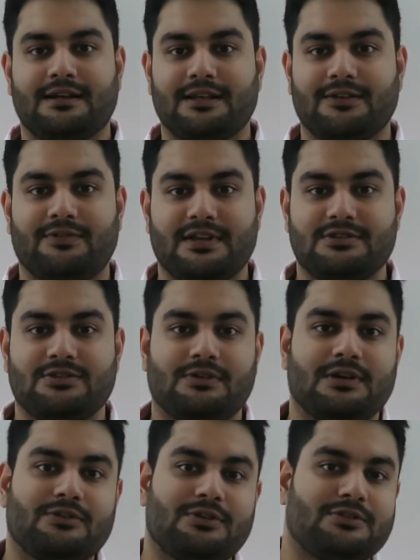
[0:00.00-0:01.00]
that can fetch
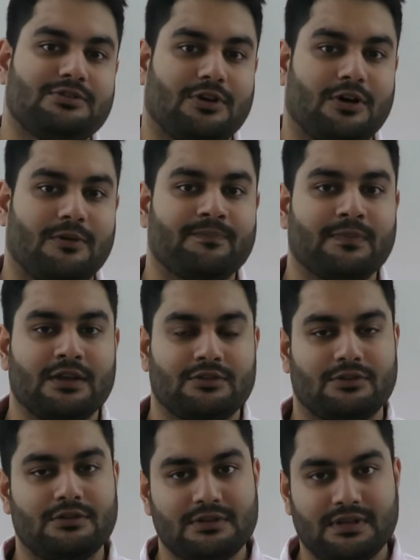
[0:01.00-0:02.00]
you a good job.
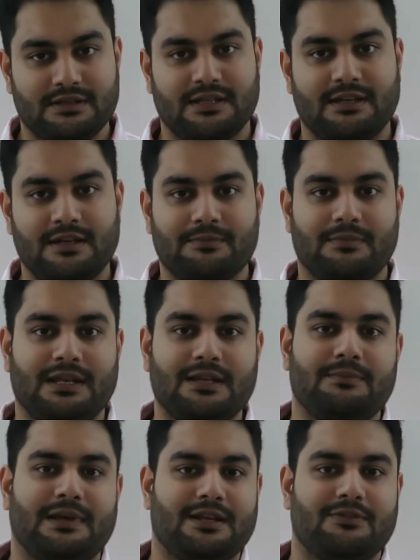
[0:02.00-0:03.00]
So there are
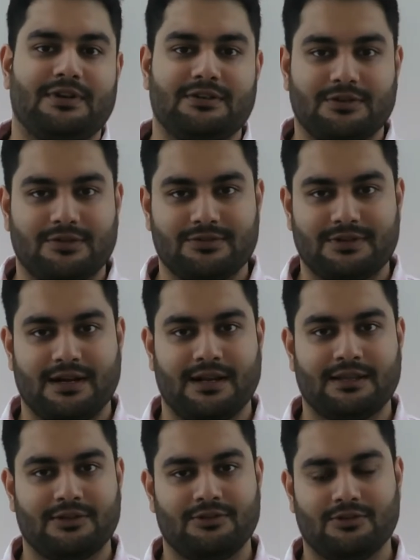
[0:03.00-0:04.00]
many benefits of
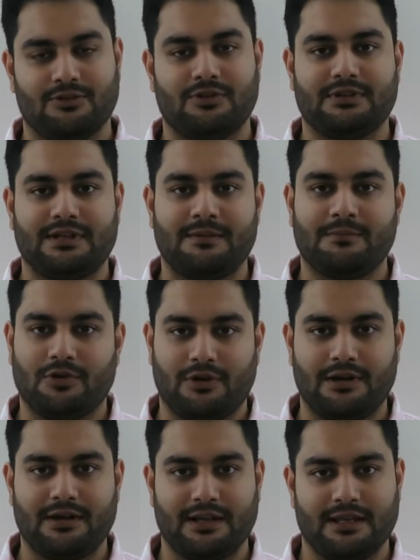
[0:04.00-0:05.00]
studying, you know them
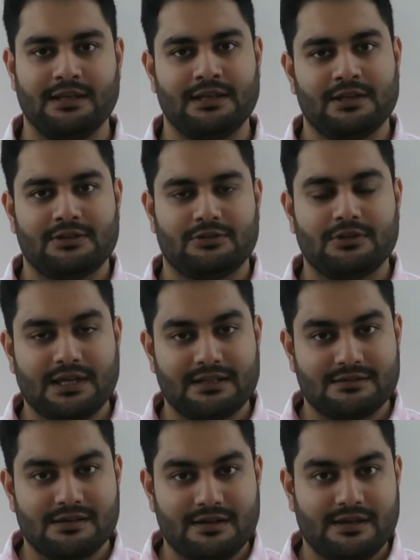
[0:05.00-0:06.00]
already. So
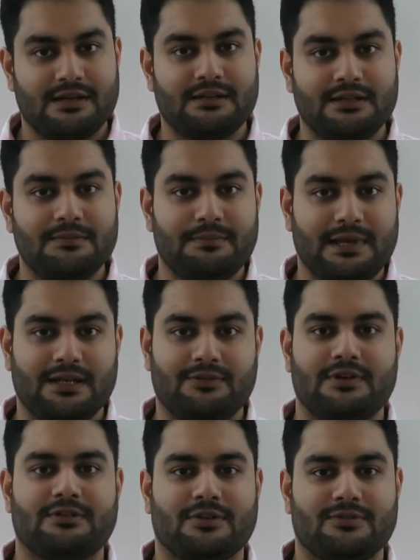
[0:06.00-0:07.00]
concentrate the
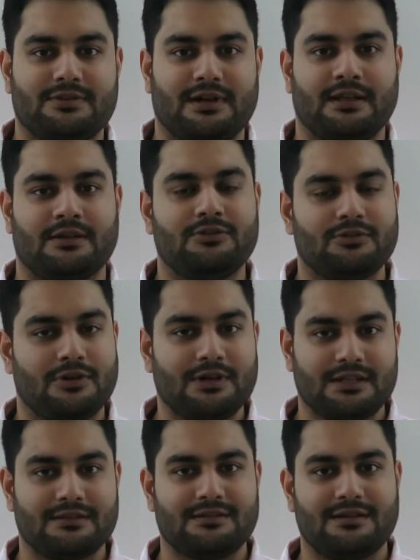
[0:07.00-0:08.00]
benefits of study. Do
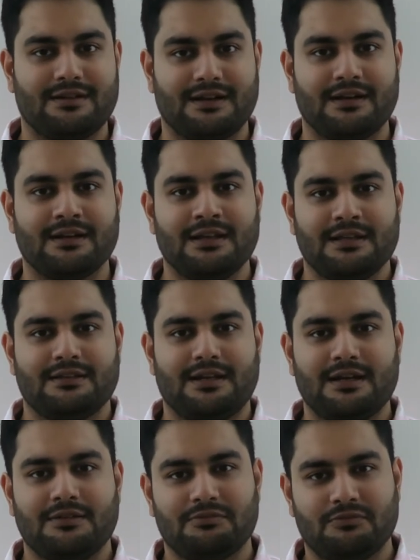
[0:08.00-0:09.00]
not concentrate
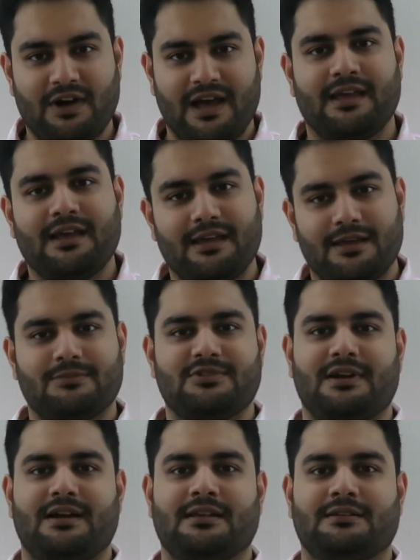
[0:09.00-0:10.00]
that why I am
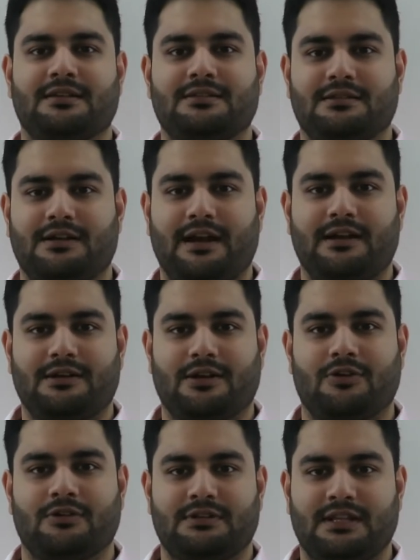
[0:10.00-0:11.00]
studying this right
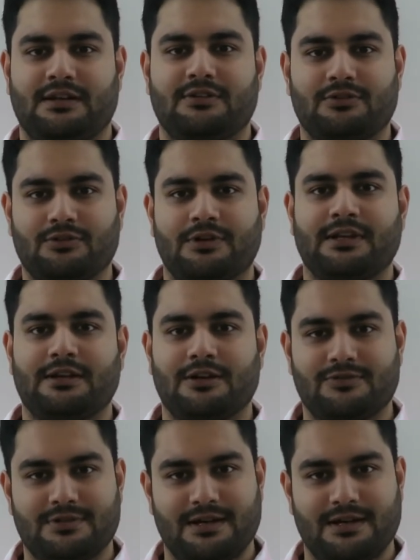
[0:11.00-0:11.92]
now. There is no need of